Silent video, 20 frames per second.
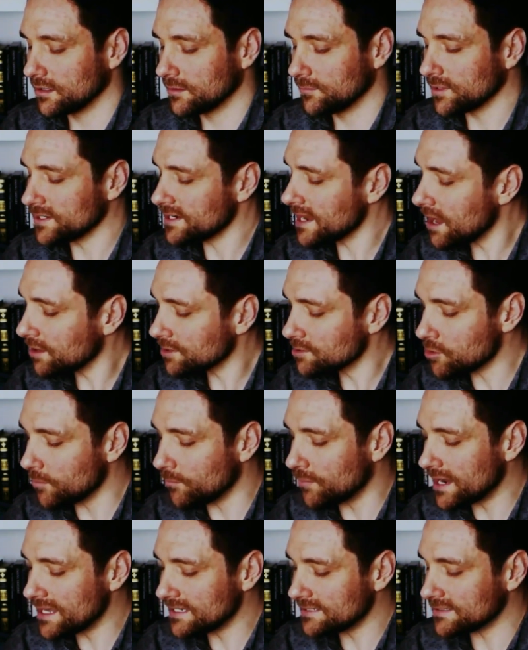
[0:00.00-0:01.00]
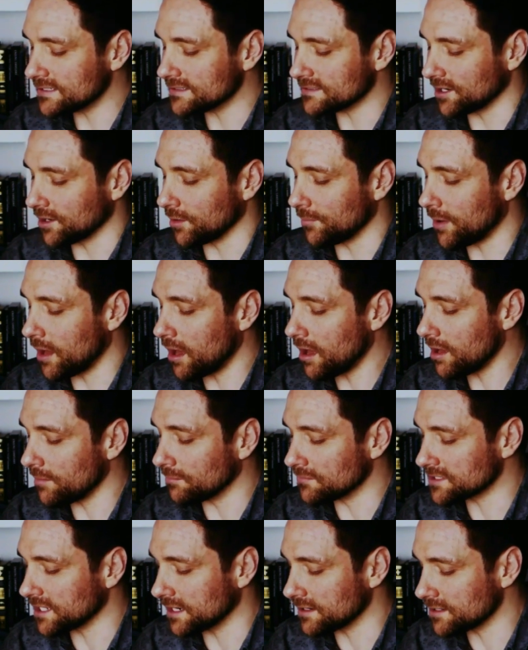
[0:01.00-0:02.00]
But now there are blisters on her
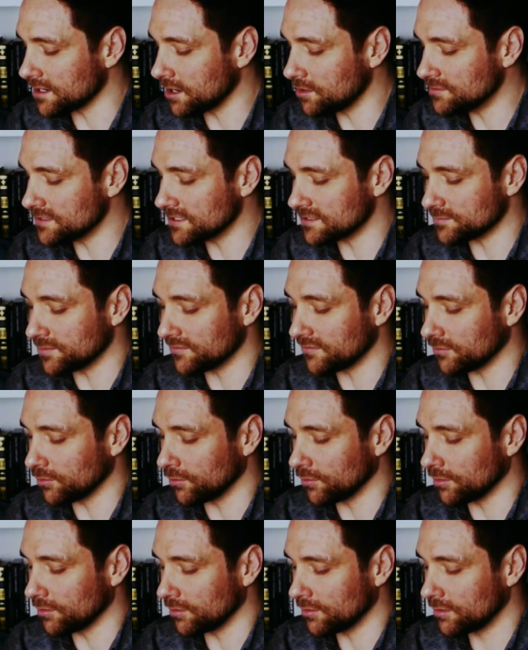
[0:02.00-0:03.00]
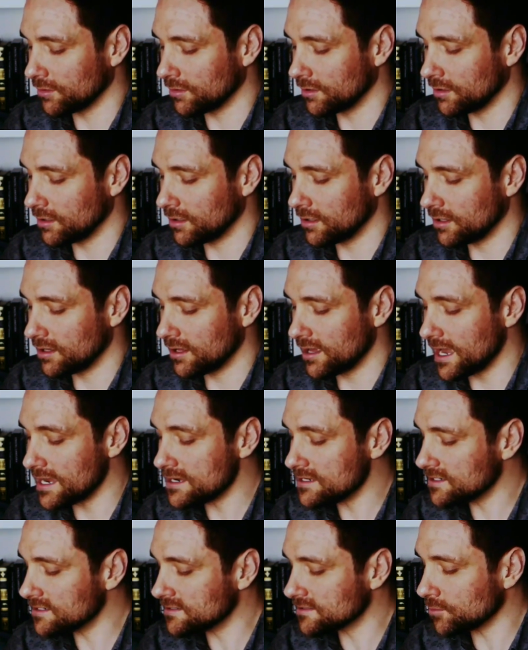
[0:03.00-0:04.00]
palm she hadn't noticed before,
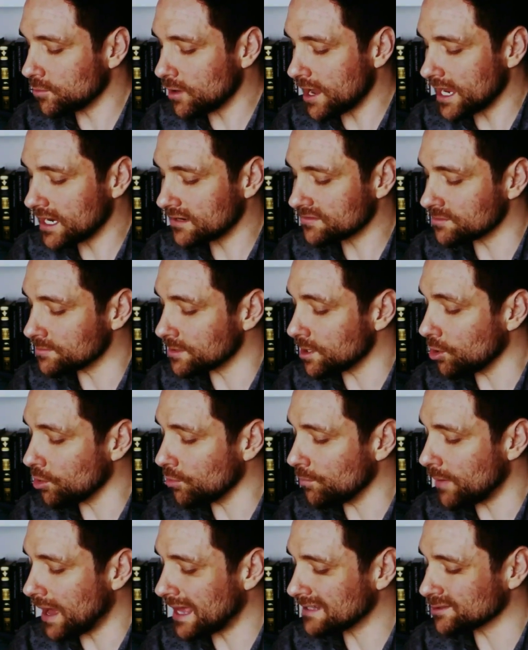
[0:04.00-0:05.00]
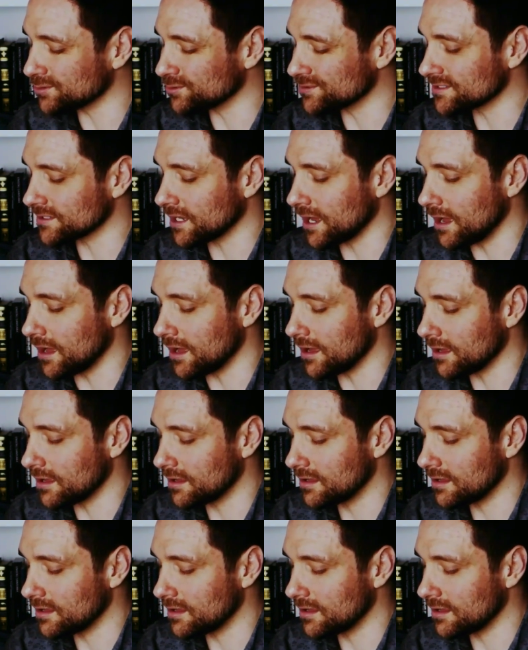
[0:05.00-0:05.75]
inches away from an old battle scar,